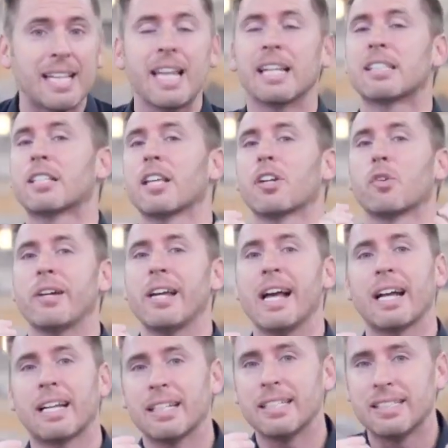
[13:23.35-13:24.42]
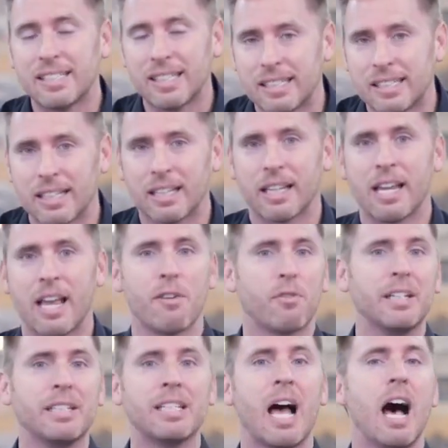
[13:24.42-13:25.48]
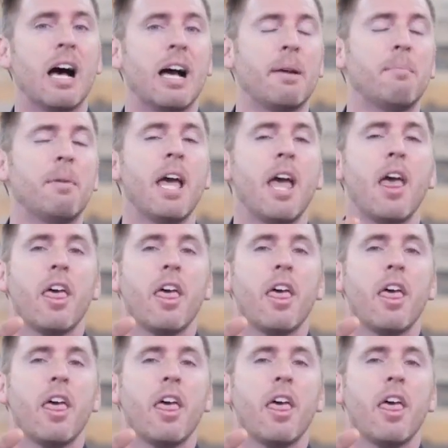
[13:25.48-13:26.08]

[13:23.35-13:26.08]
and it's going to react consistently every time.